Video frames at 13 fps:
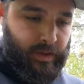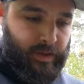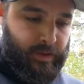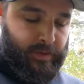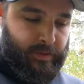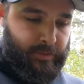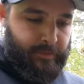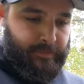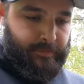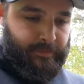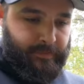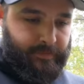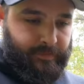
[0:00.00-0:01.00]
It's locked
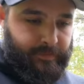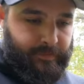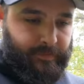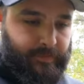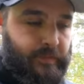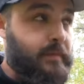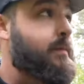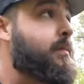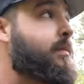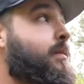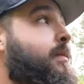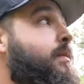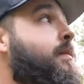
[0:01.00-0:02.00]
up. it, it
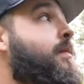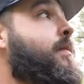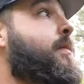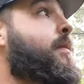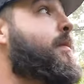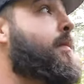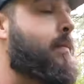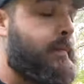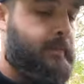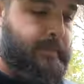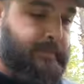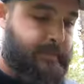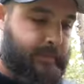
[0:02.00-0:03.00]
is. The motor's locked,
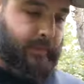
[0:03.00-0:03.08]
ain't it?